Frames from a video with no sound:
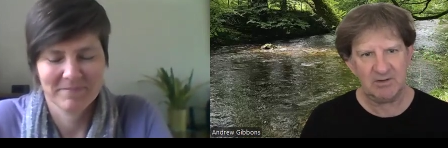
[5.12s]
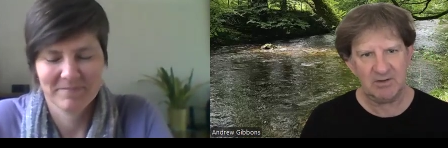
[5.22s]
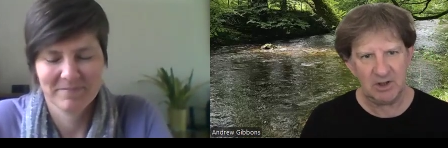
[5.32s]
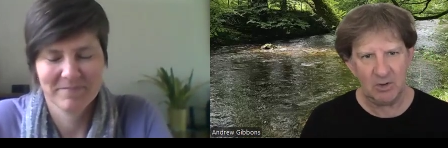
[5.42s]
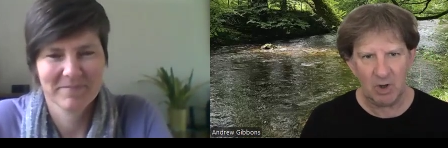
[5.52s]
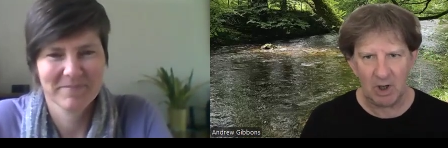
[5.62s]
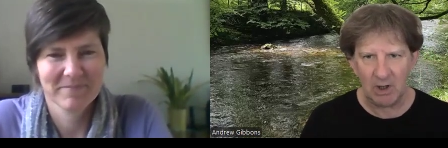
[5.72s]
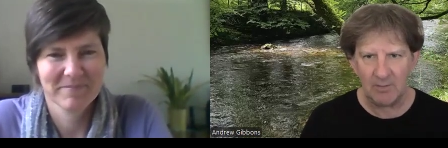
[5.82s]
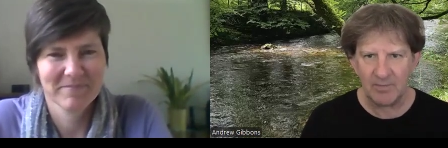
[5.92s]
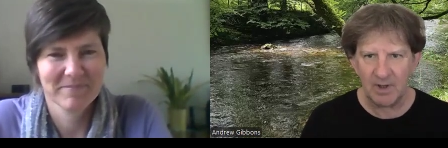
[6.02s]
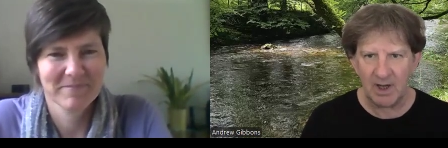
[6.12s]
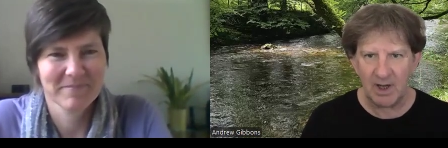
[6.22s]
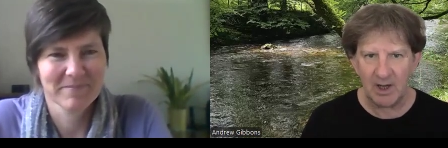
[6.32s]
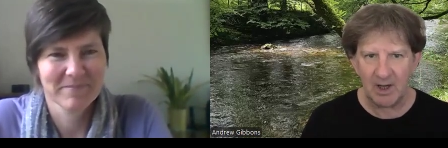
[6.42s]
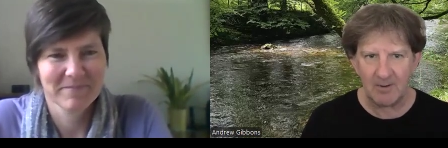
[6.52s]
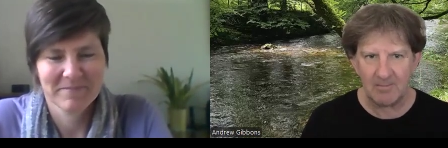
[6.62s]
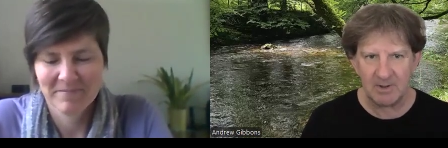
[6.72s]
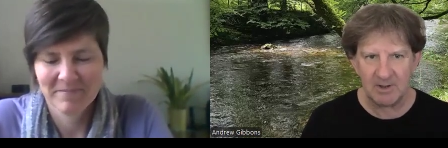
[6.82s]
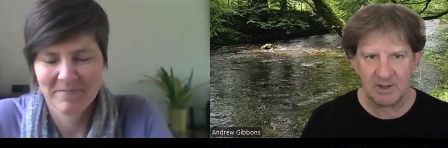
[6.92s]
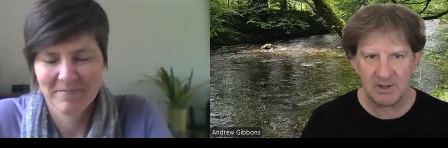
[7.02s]
Speaker 1: lady that you are,
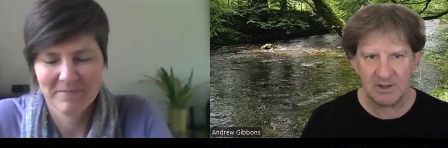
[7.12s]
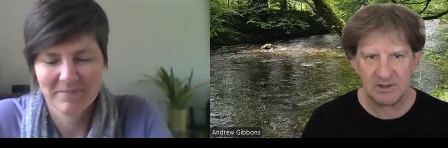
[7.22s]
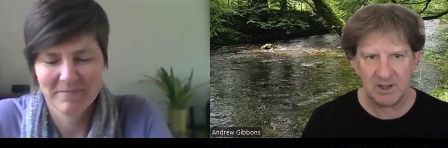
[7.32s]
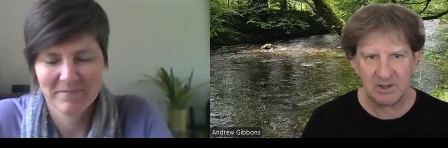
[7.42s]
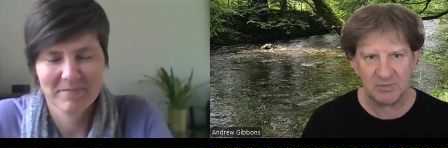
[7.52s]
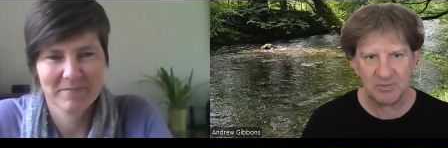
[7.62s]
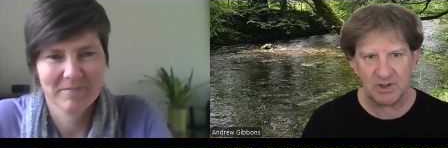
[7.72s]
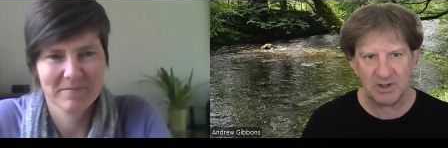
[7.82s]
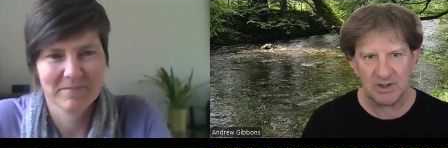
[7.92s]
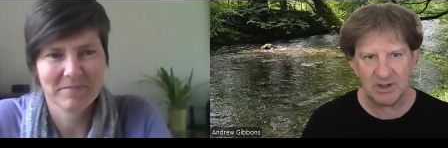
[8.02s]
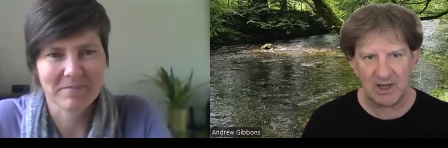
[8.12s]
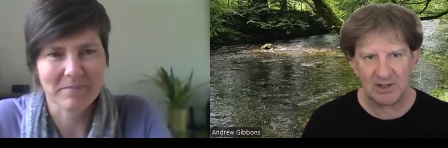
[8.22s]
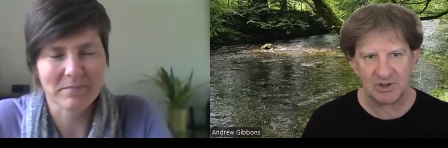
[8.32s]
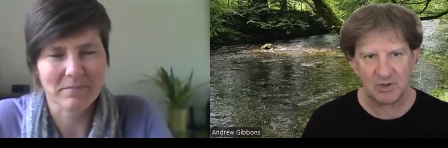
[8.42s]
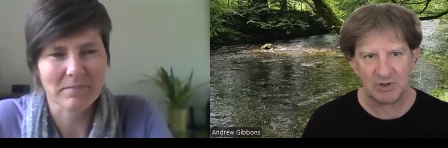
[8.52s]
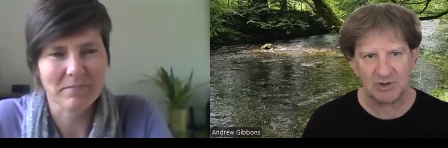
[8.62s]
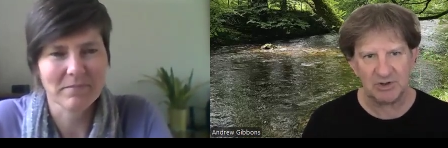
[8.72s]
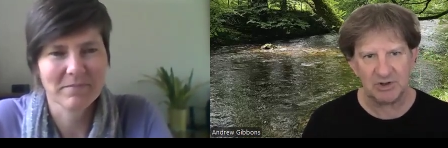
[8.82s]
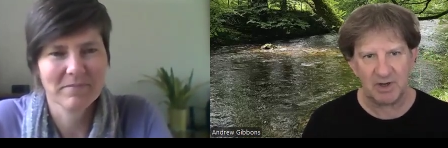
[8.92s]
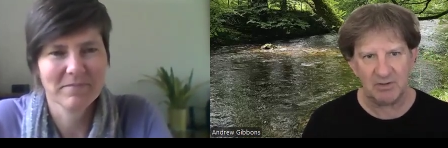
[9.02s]
um, is here to be asked
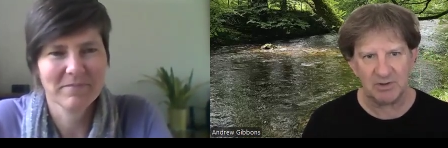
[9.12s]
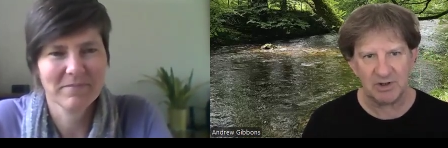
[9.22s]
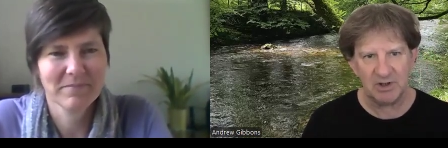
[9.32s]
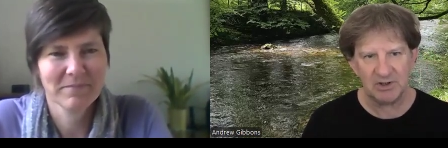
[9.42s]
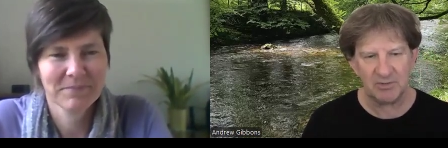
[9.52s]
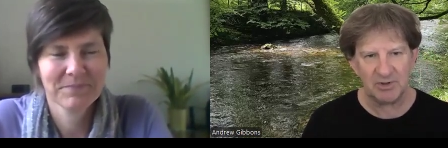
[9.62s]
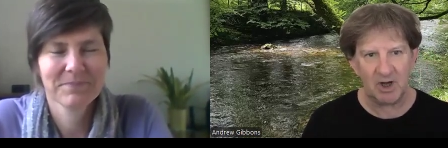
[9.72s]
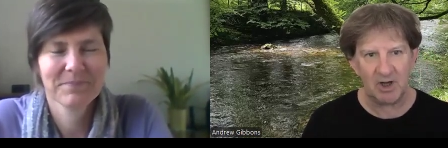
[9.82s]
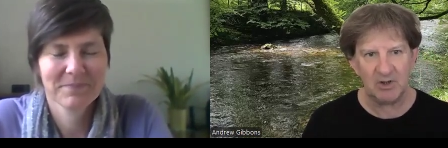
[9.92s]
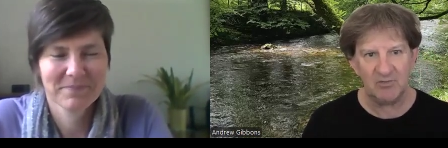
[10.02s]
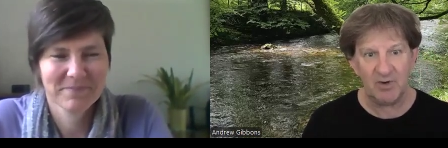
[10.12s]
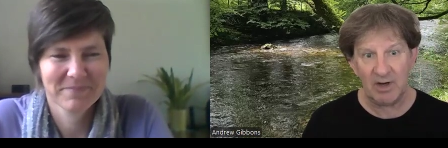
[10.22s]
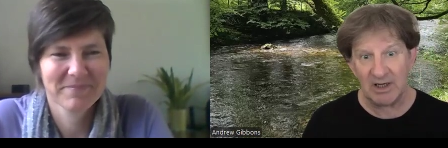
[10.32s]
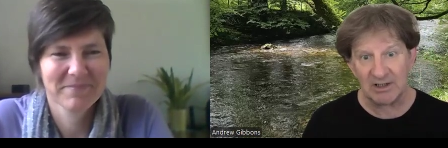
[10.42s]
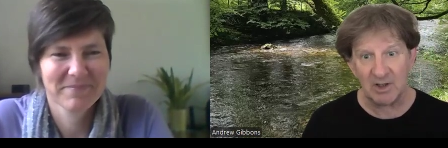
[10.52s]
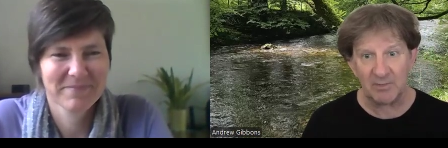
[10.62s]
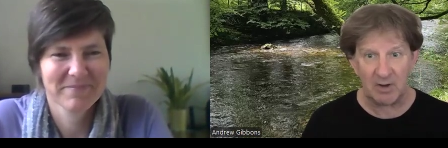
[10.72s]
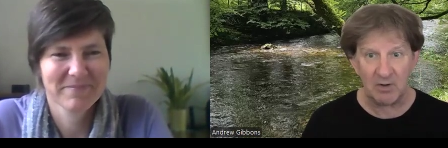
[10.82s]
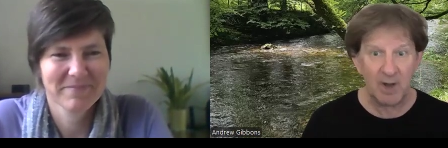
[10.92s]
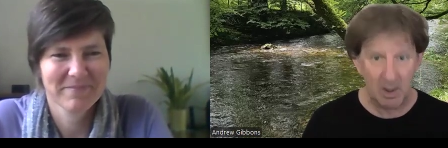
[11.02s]
questions about something I know very little
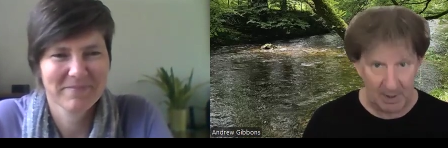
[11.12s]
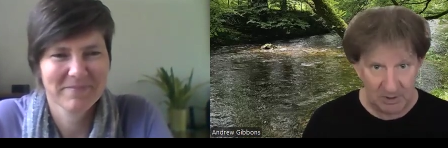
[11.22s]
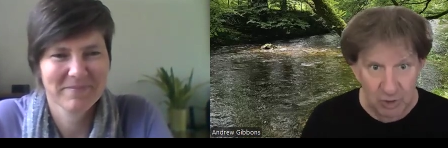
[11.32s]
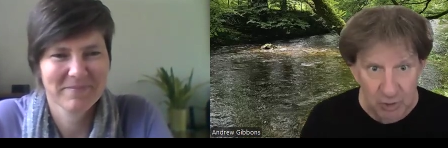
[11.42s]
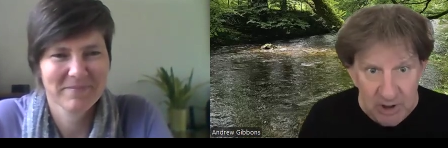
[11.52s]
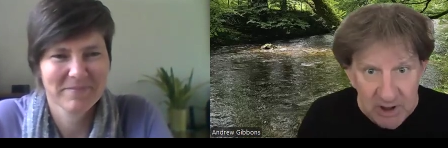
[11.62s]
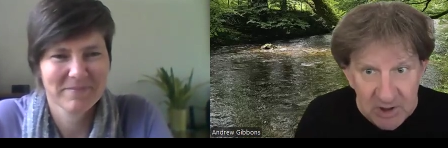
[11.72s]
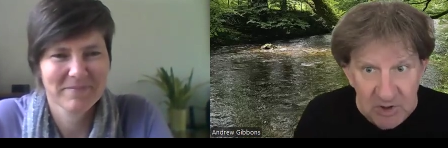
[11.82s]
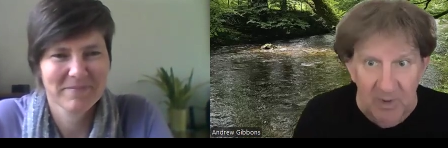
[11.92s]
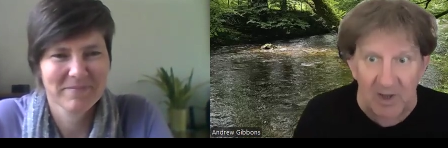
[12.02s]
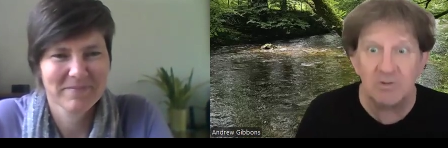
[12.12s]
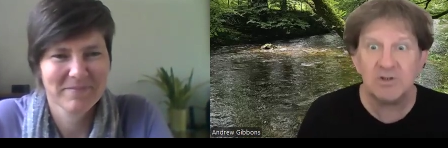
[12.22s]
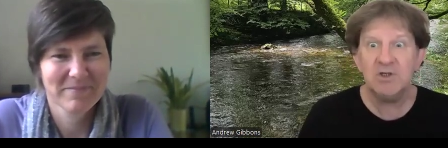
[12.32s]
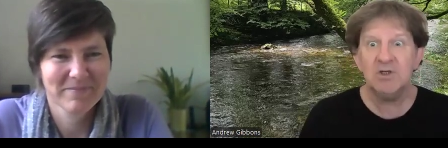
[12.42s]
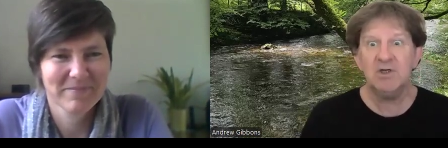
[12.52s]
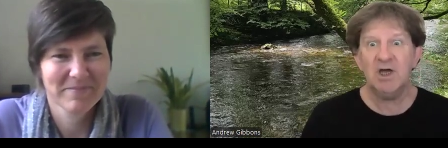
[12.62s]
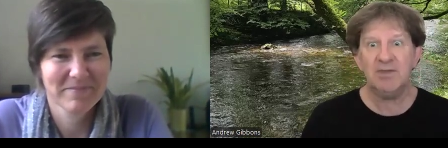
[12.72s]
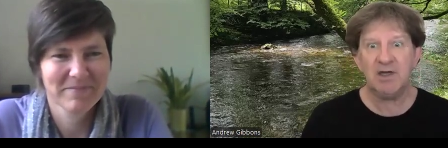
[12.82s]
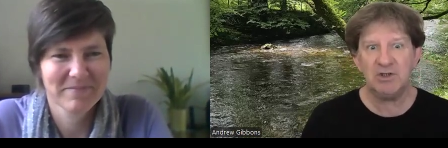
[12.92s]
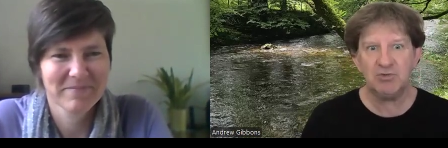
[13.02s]
about, but I'm intrigued about,
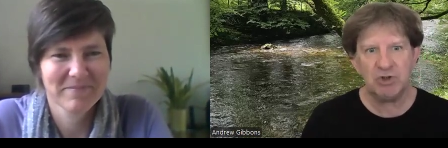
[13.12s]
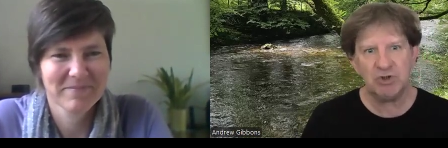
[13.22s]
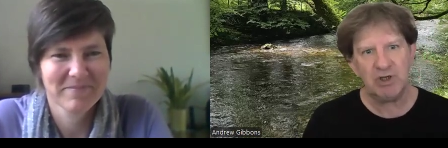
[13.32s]
and that is